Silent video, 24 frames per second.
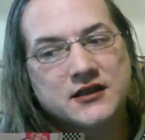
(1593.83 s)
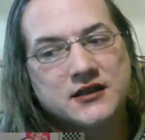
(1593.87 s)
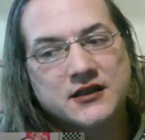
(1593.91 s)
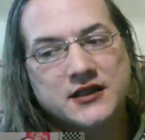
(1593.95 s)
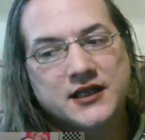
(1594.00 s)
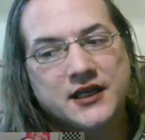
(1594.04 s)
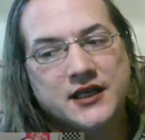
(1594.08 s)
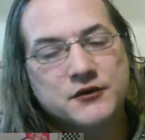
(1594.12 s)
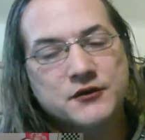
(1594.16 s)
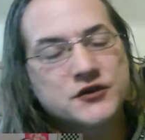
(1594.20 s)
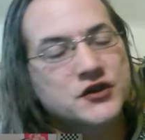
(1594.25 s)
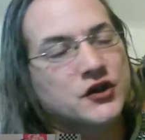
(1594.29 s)
It
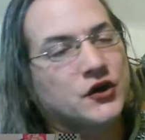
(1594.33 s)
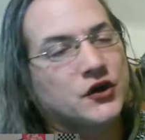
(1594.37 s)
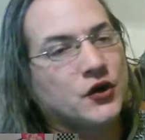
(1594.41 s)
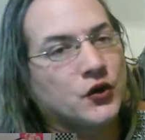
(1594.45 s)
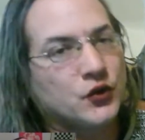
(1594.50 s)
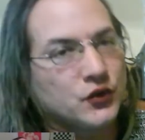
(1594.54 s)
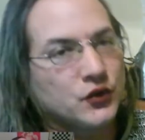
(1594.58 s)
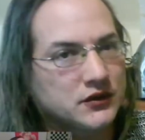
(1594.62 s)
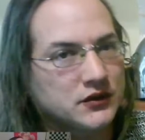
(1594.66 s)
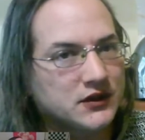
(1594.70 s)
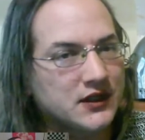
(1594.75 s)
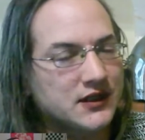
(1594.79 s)
was a
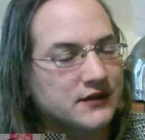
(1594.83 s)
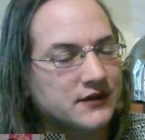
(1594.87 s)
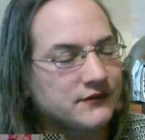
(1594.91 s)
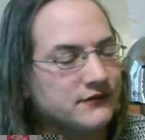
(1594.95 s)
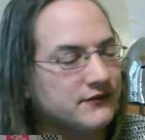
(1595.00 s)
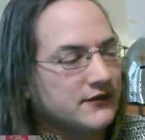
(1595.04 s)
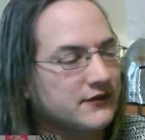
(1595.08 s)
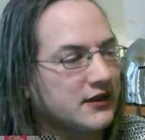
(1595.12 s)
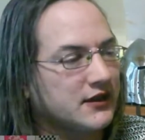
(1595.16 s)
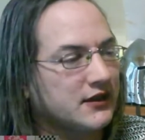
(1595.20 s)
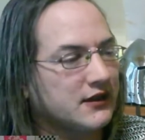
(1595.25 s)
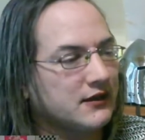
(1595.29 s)
whole lot of
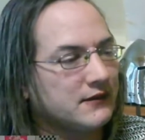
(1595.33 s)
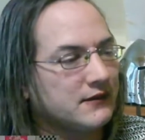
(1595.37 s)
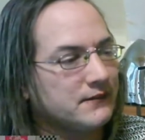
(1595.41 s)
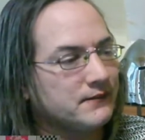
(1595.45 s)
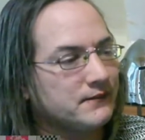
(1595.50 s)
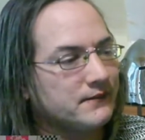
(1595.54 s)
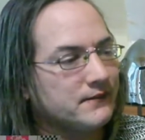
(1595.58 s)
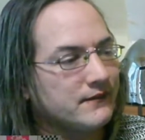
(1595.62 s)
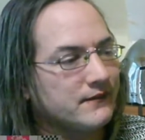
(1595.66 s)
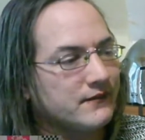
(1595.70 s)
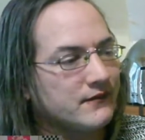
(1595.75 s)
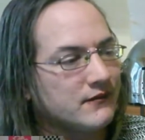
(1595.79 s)
fun,
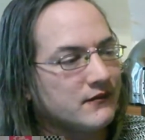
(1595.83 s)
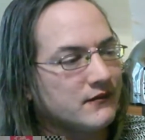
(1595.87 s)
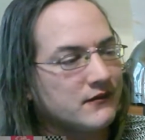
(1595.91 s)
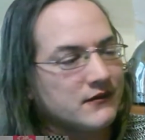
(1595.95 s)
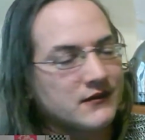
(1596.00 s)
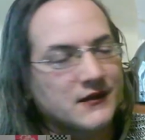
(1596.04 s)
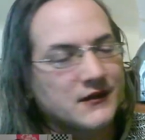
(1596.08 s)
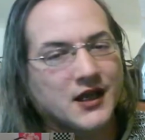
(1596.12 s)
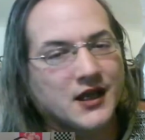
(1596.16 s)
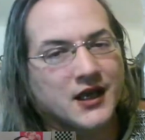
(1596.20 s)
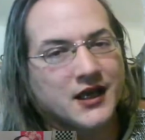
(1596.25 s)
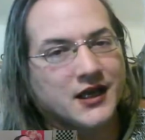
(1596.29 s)

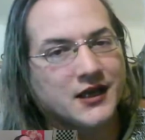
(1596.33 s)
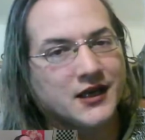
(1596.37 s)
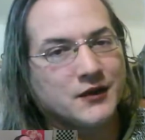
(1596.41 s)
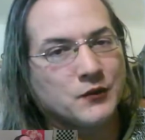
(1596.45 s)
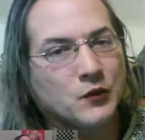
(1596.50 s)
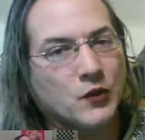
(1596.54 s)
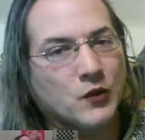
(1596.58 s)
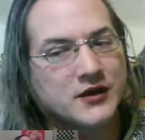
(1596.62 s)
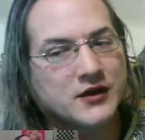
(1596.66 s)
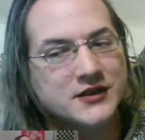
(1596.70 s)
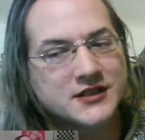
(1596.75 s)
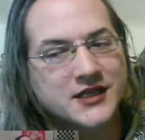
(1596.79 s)
and
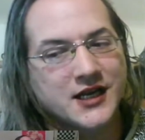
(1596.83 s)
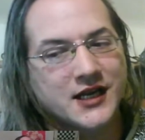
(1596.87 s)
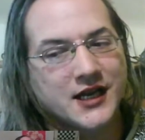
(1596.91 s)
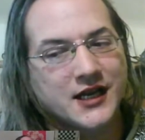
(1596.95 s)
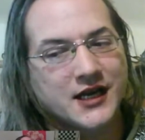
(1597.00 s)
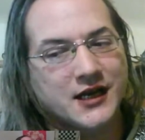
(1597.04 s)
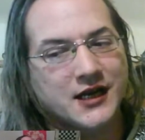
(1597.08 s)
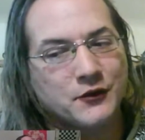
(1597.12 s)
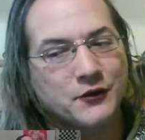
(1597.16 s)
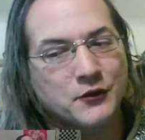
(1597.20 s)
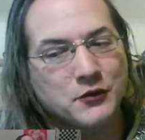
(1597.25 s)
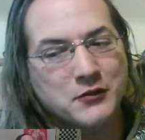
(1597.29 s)
once again
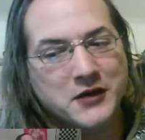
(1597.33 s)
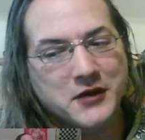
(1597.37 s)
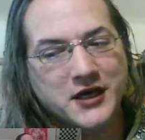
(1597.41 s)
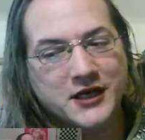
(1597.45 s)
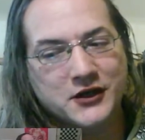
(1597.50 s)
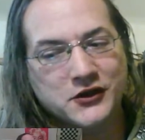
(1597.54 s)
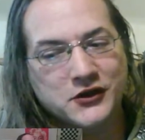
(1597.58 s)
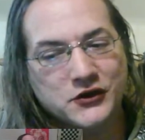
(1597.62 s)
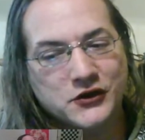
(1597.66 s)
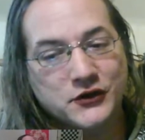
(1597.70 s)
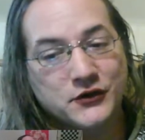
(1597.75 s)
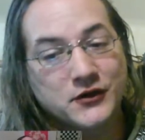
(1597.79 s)
I'll remind
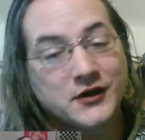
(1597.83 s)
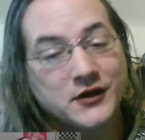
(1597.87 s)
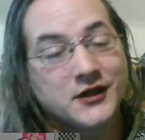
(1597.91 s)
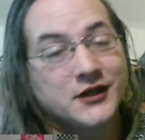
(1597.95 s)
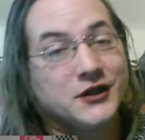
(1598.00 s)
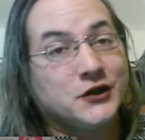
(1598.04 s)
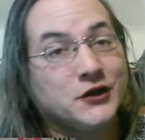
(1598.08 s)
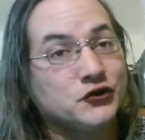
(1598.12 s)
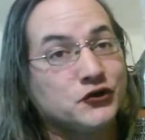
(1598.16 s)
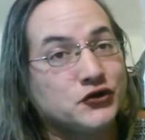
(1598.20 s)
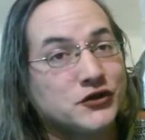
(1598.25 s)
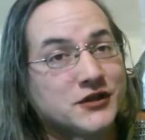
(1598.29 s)
you, you
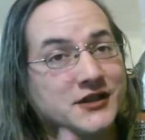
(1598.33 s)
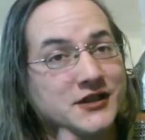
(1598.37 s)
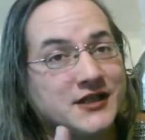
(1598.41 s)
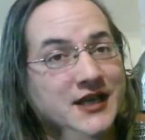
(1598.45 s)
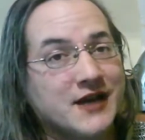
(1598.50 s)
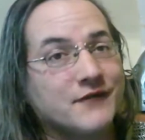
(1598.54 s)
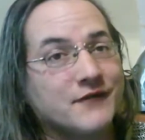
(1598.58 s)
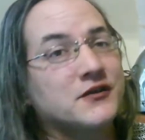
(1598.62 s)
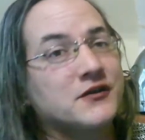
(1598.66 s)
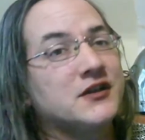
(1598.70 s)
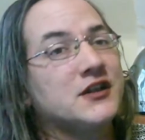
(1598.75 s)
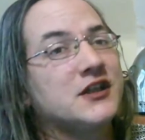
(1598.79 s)
should
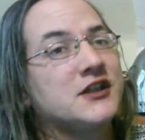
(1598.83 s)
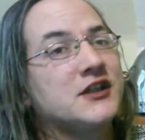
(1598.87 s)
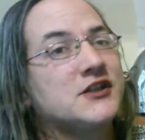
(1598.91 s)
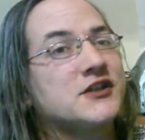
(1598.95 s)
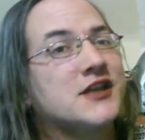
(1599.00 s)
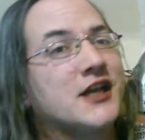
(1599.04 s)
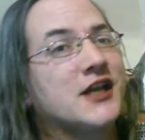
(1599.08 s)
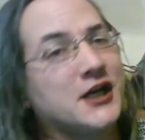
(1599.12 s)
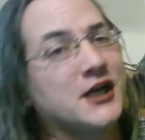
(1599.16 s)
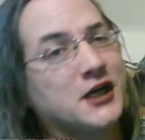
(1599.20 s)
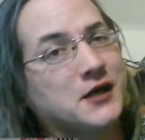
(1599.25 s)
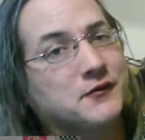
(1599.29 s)
definitely
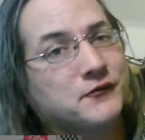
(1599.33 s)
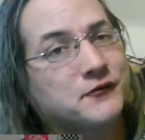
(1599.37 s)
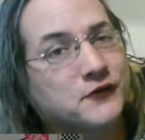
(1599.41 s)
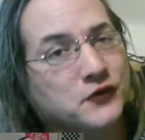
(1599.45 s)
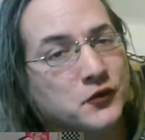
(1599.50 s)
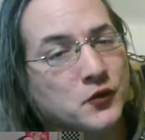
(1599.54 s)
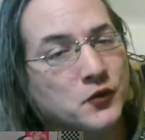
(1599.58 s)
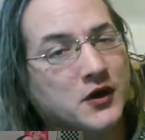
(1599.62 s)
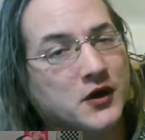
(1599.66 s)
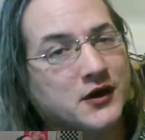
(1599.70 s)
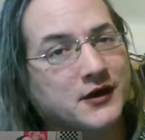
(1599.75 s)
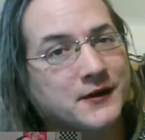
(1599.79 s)
sign up for
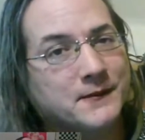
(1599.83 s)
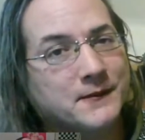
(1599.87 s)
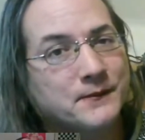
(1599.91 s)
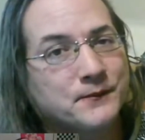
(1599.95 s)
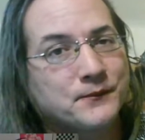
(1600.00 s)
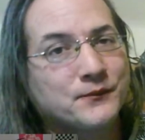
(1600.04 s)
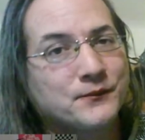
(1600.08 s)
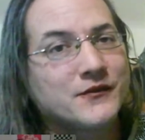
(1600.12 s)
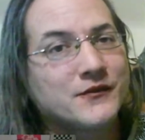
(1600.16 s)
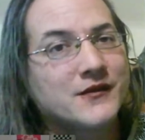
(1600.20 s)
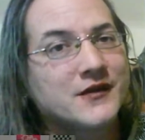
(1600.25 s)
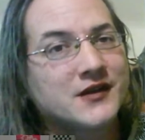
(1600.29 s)
one.
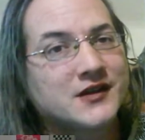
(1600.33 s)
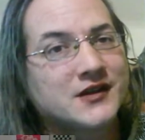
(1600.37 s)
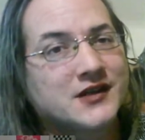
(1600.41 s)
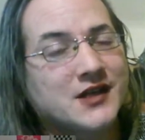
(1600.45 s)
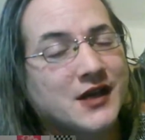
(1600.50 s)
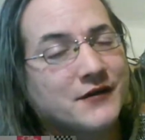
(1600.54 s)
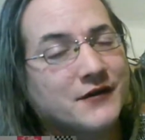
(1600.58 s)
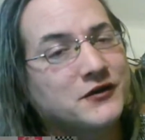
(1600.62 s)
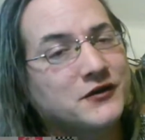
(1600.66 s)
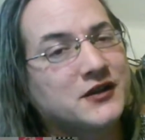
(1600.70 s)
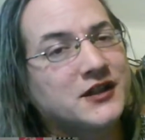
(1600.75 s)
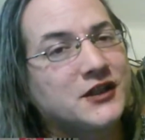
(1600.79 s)

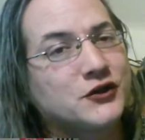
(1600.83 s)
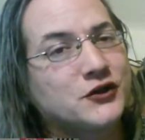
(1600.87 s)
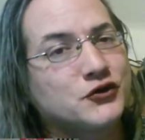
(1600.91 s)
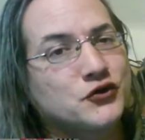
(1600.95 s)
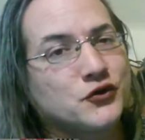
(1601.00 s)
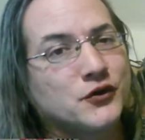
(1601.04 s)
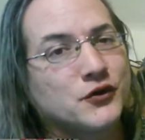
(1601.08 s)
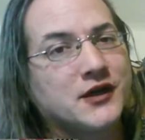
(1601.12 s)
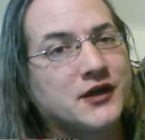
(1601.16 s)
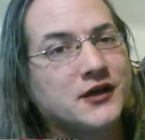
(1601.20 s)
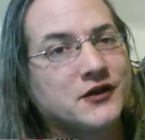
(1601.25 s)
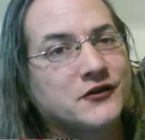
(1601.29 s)
Definitely
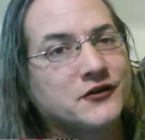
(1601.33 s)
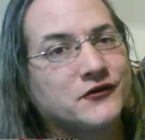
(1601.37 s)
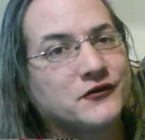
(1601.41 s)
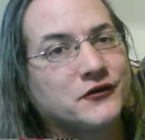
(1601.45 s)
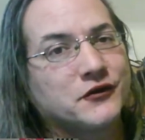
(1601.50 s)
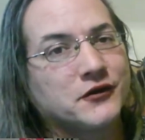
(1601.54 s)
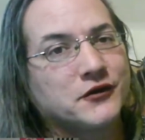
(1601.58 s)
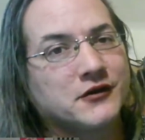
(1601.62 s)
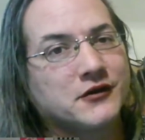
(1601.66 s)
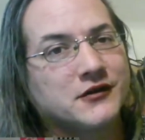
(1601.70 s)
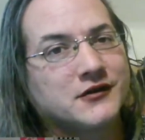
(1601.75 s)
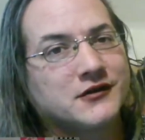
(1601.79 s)
join us
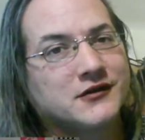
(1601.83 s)
for